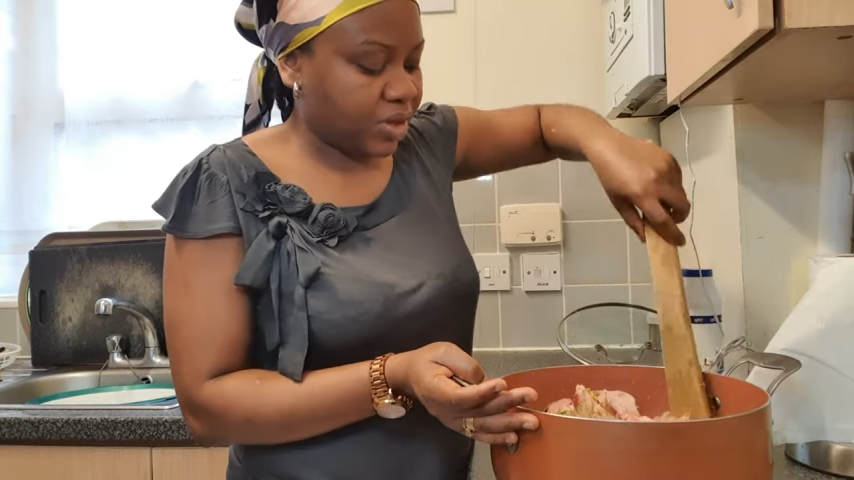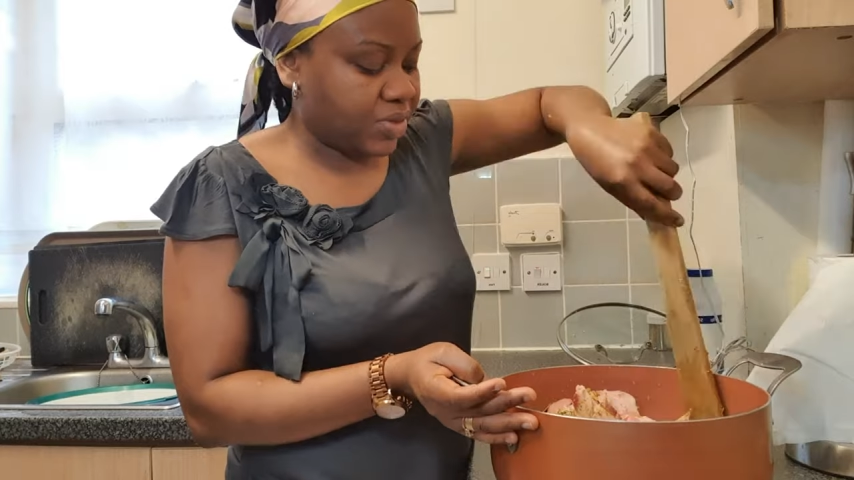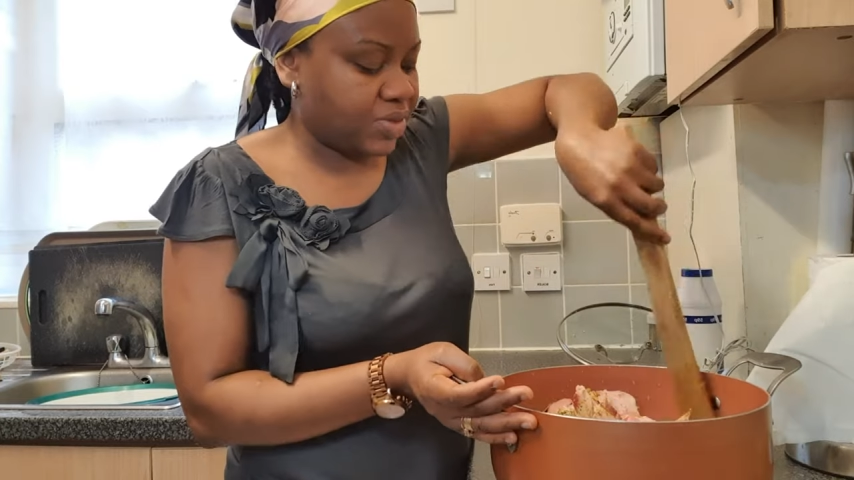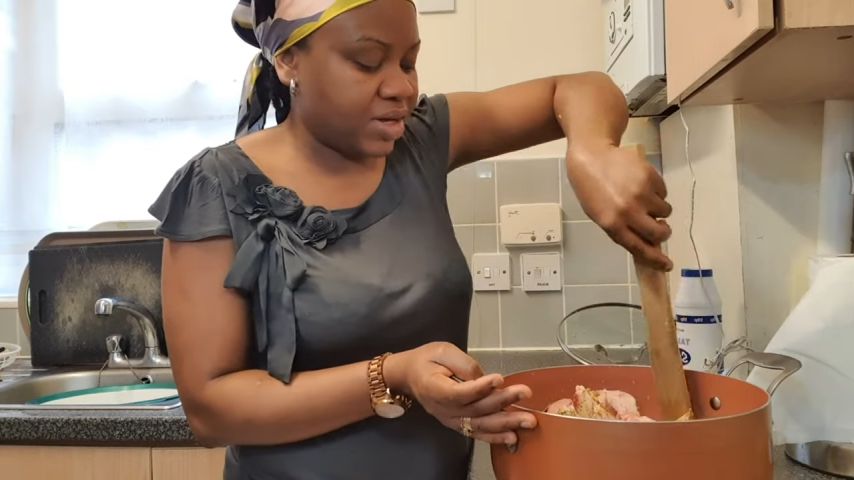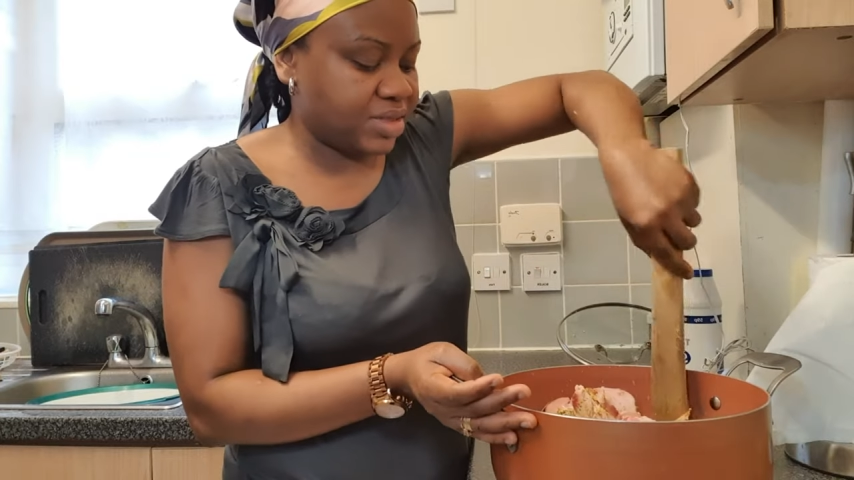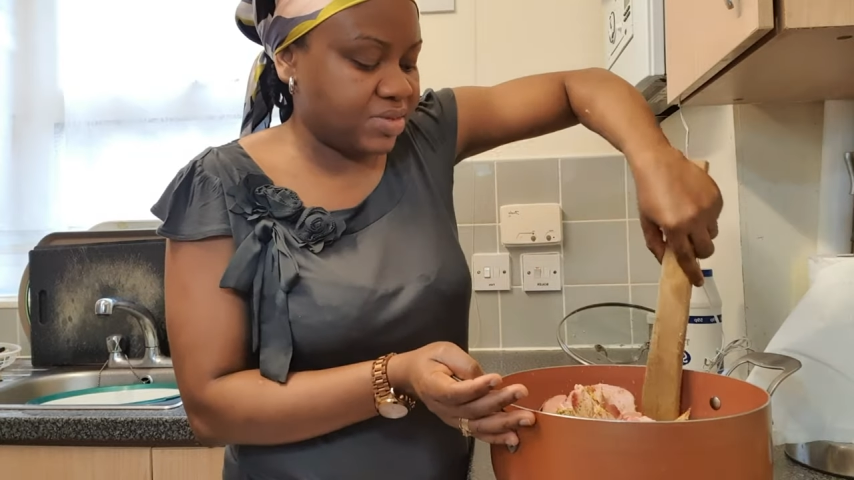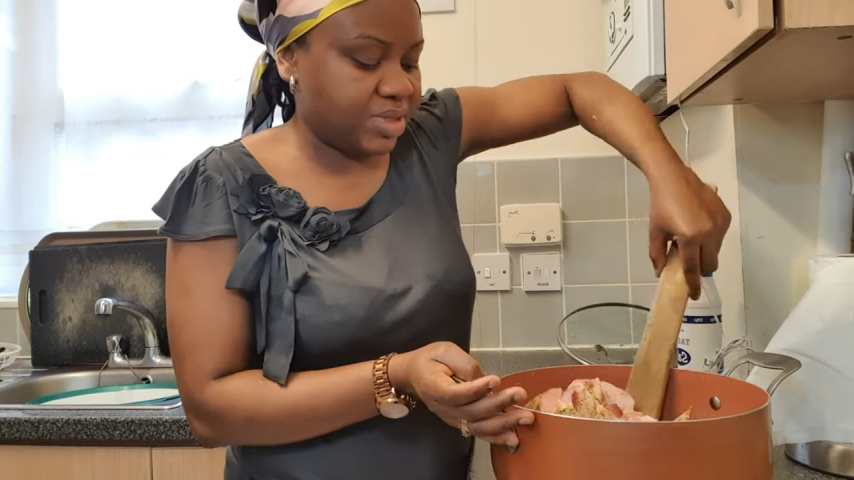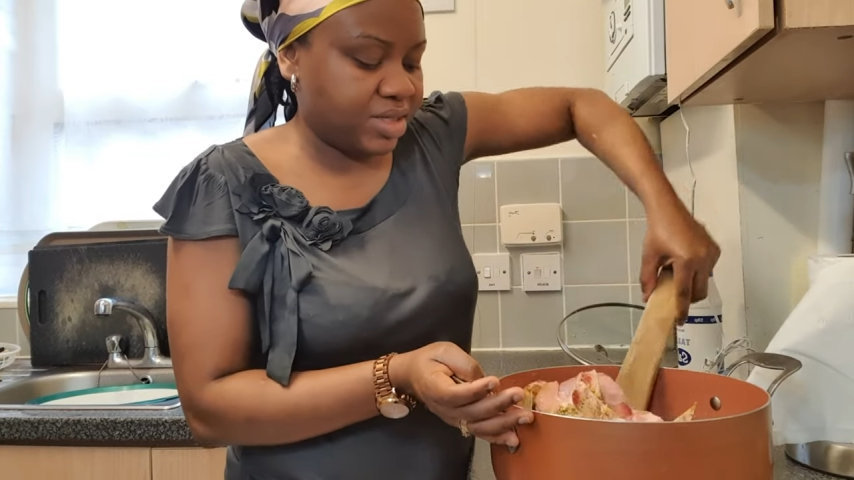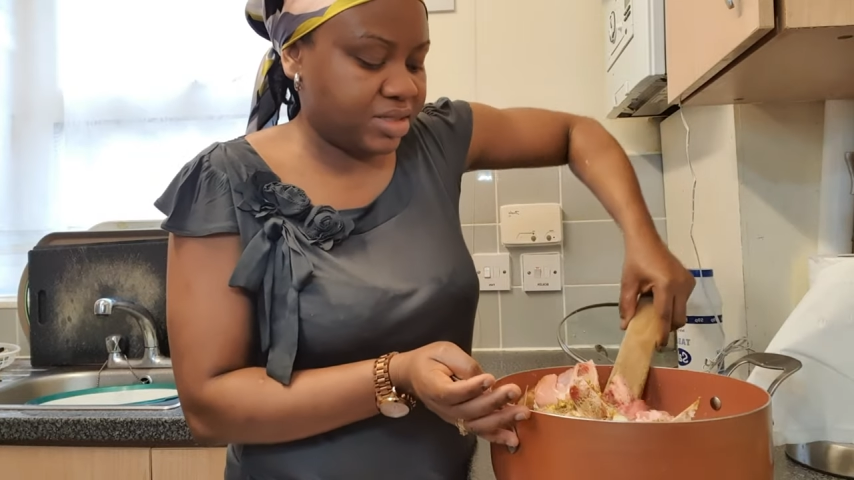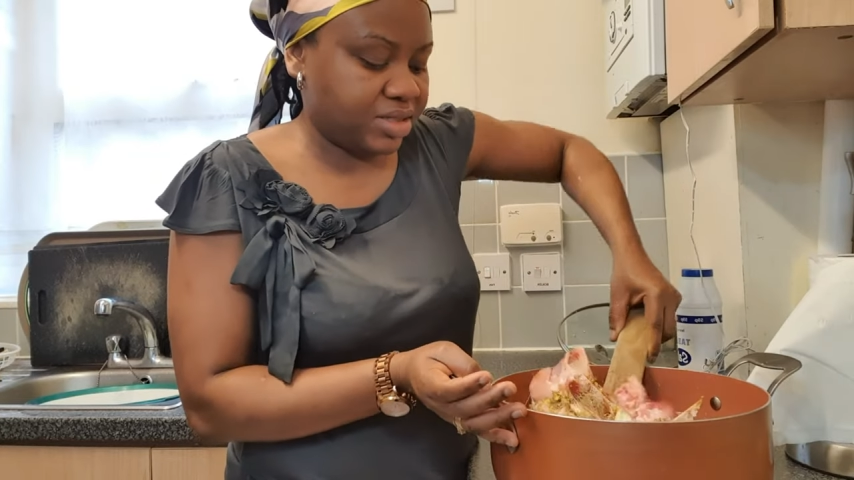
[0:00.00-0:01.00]
30
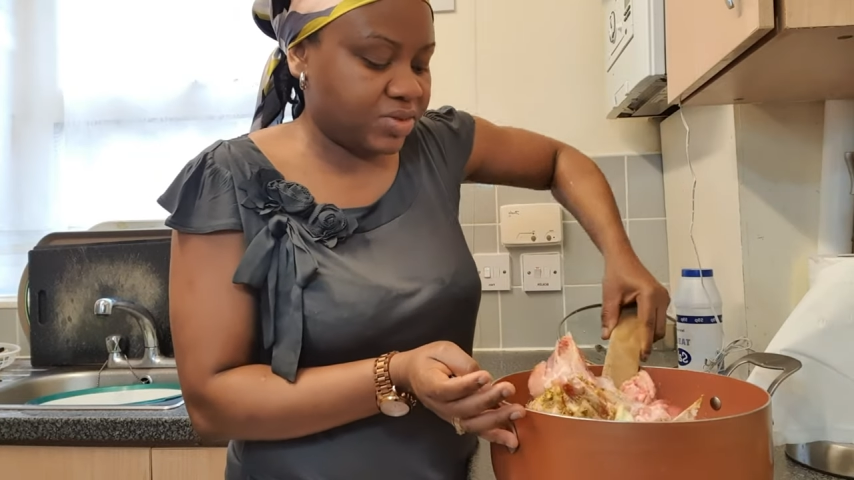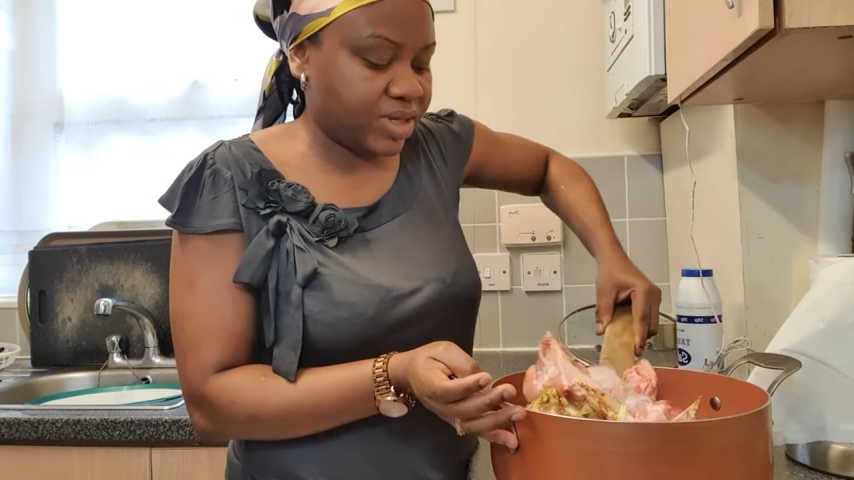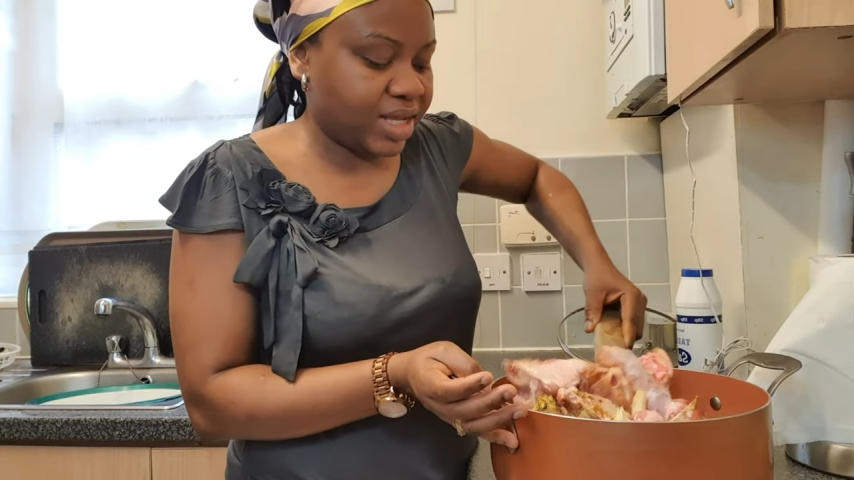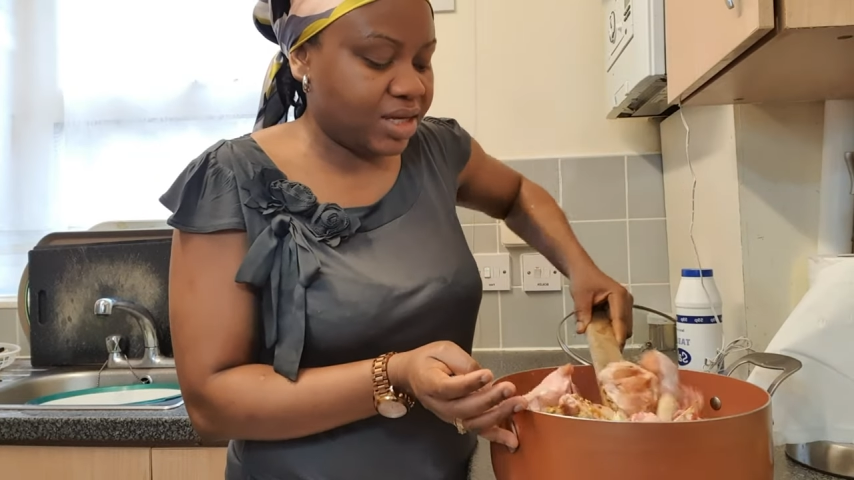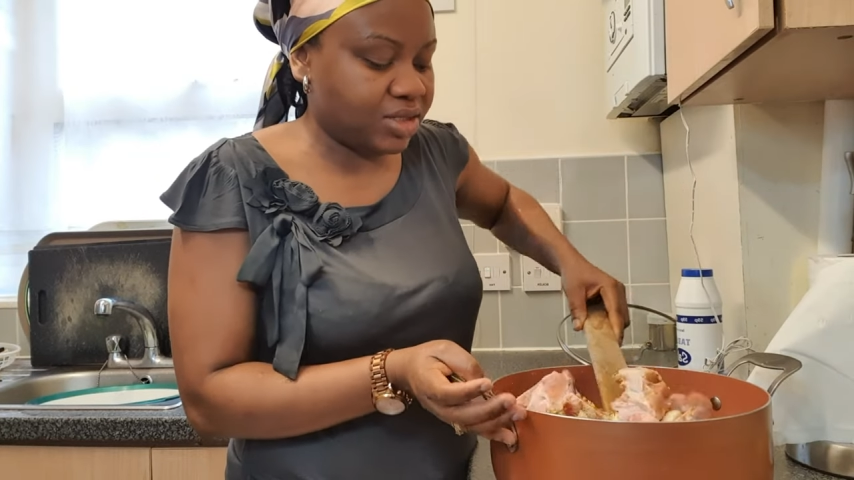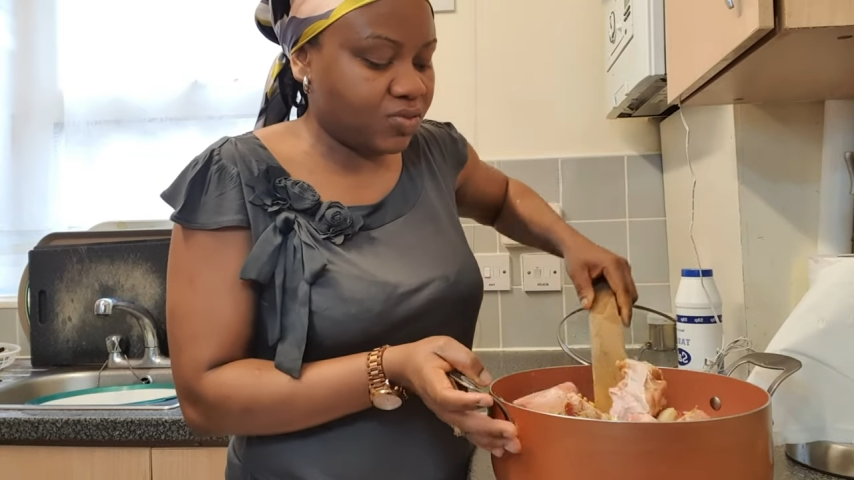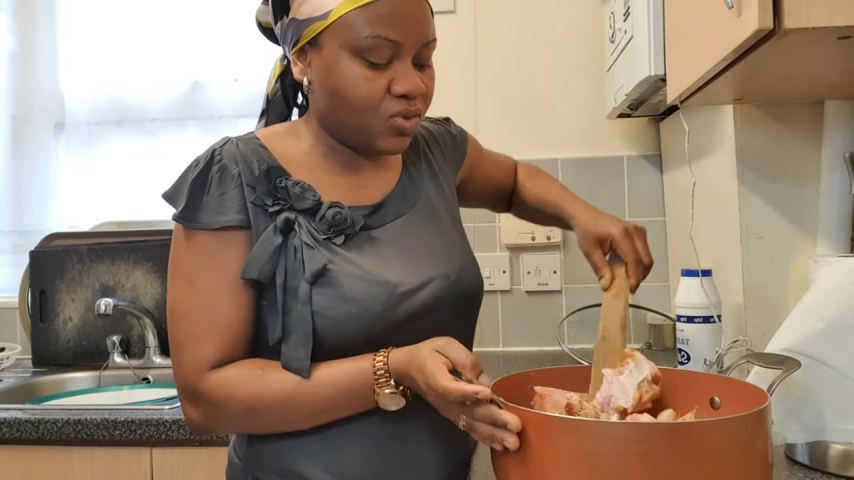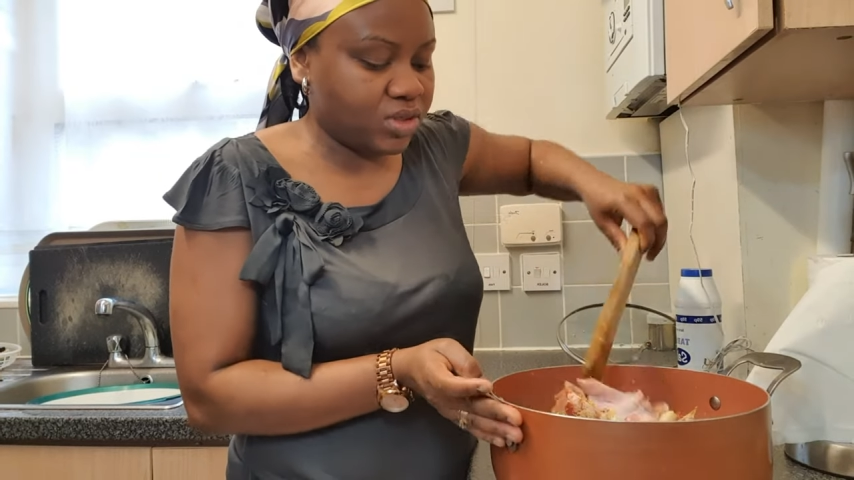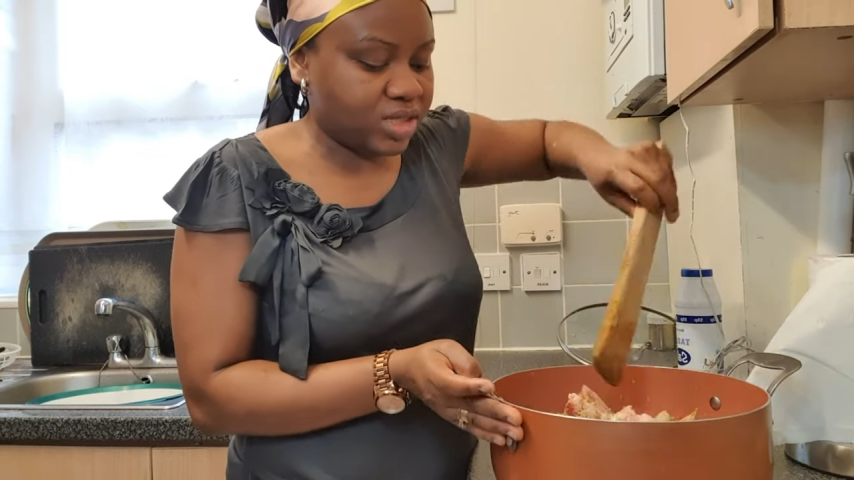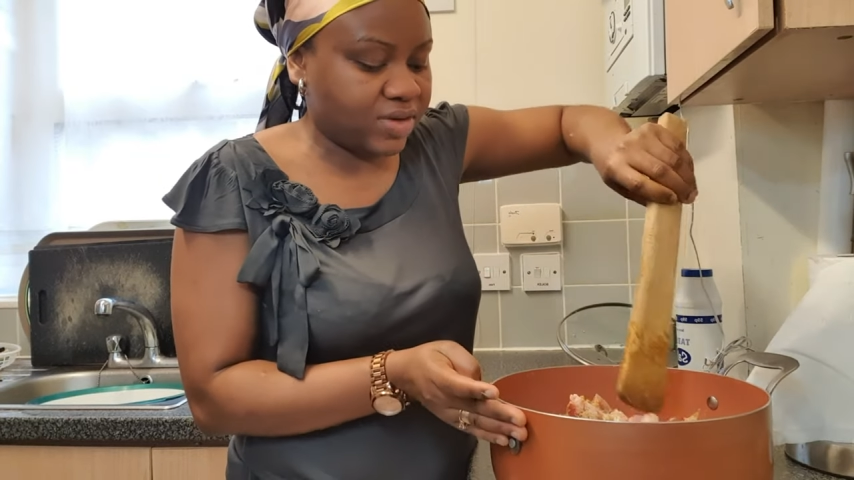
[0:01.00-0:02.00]
minutes to allow the
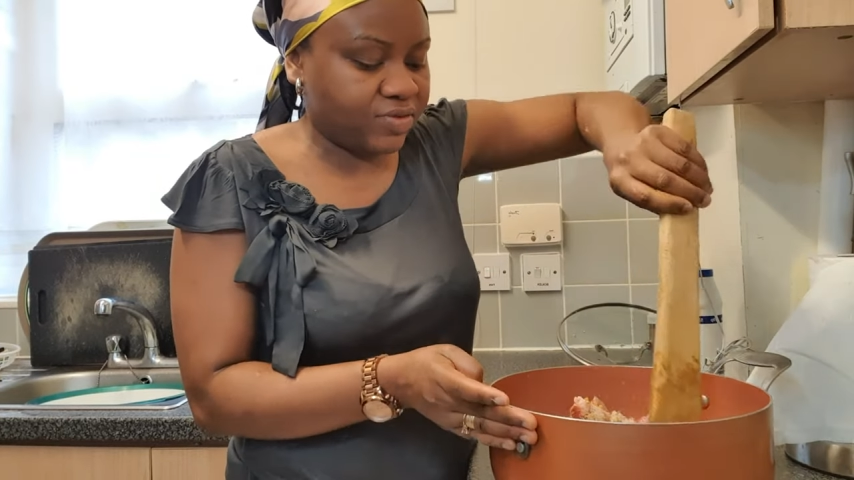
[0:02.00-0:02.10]
water